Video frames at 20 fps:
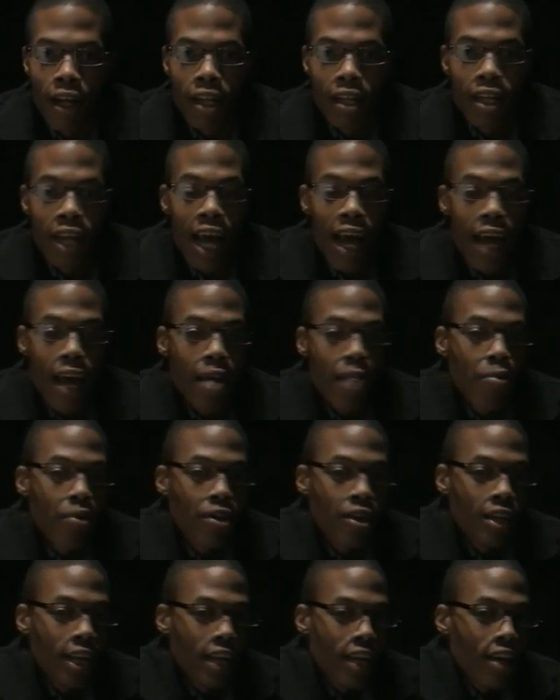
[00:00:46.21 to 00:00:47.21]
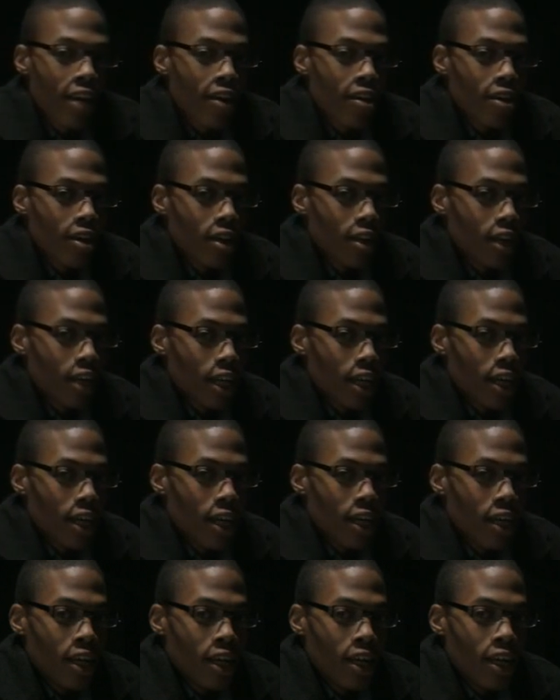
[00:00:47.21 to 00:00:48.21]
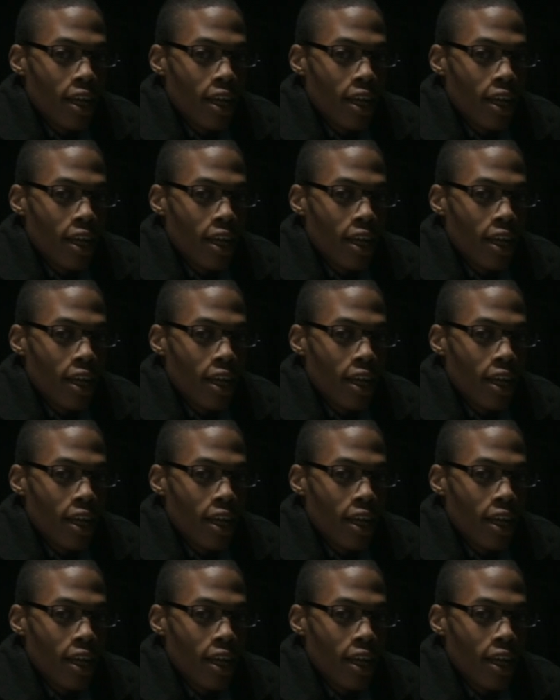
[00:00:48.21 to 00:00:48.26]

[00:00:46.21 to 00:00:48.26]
is not able to take care of their kid.